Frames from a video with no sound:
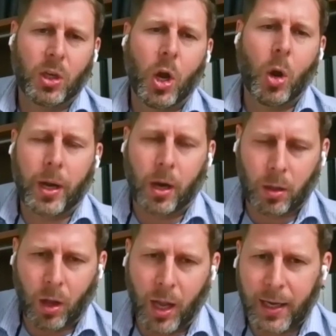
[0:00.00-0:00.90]
knowing our
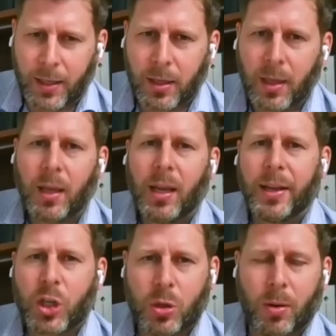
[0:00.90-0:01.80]
client,
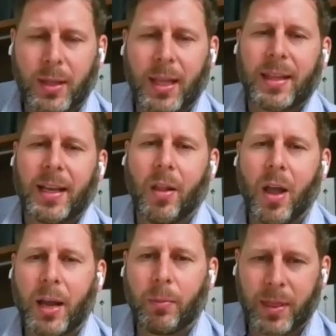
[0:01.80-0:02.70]
ensuring that they
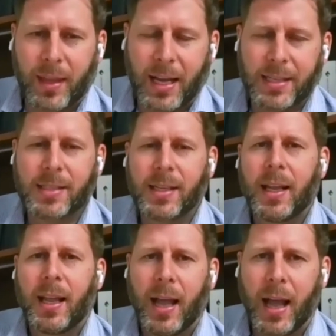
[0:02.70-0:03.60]
align with us,
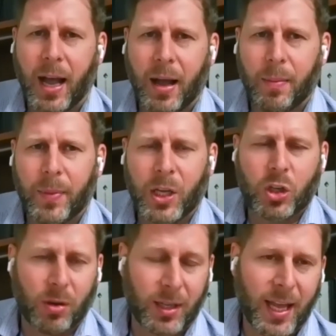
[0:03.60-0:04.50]

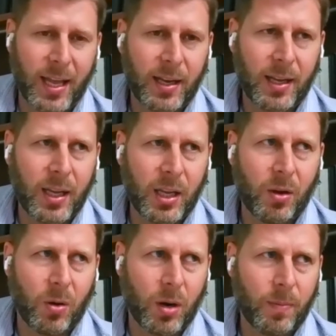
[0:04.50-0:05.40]
ensuring that
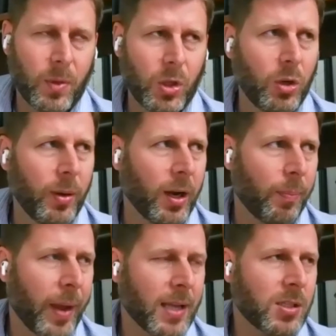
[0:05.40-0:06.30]
or doing our
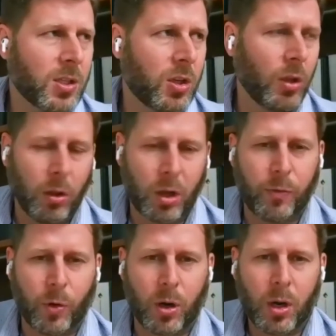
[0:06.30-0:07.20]
best to look
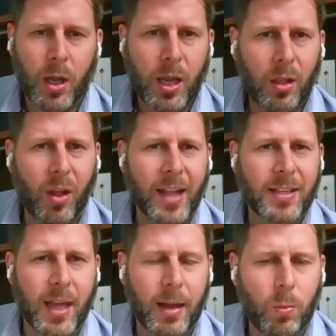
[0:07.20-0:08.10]
for clients
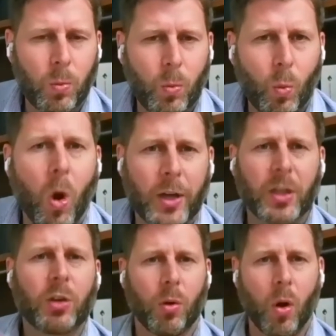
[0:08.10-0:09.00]
that want to
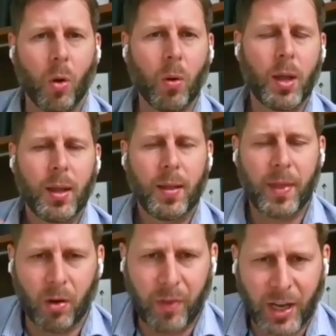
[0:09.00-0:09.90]
grow
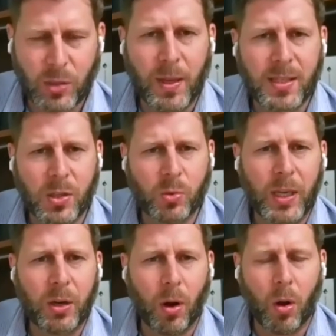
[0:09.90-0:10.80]
their investments as
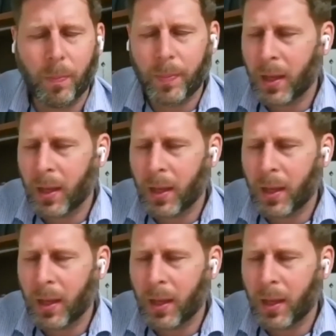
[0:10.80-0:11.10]
we grow.